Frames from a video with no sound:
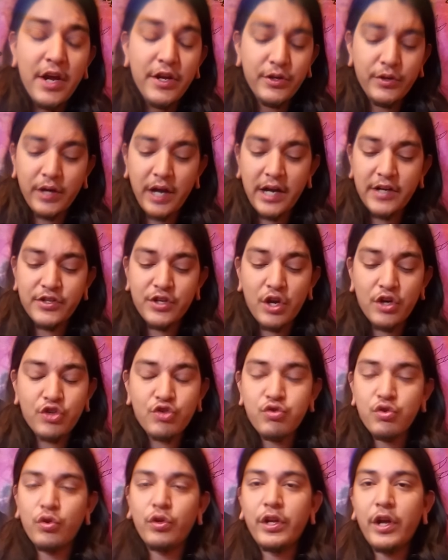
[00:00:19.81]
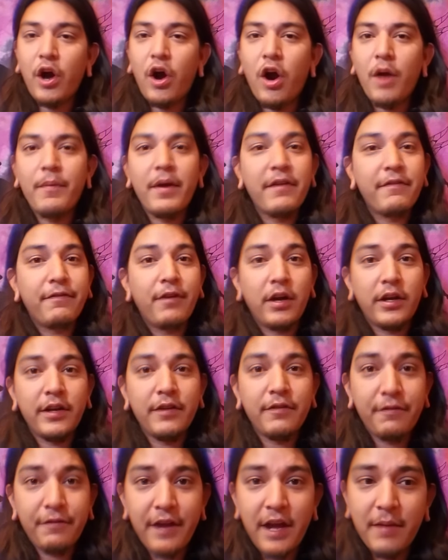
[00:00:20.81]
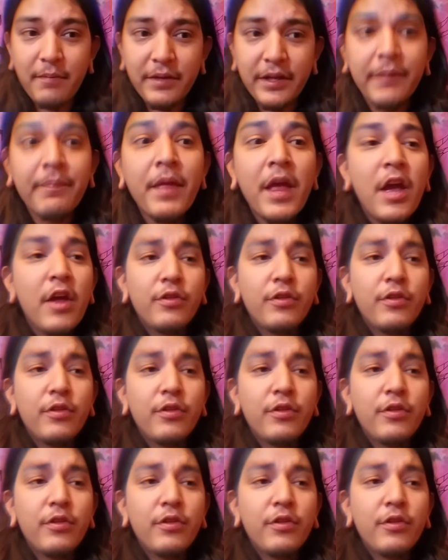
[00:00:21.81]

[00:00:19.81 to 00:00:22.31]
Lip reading: You guys truly are my fucking family.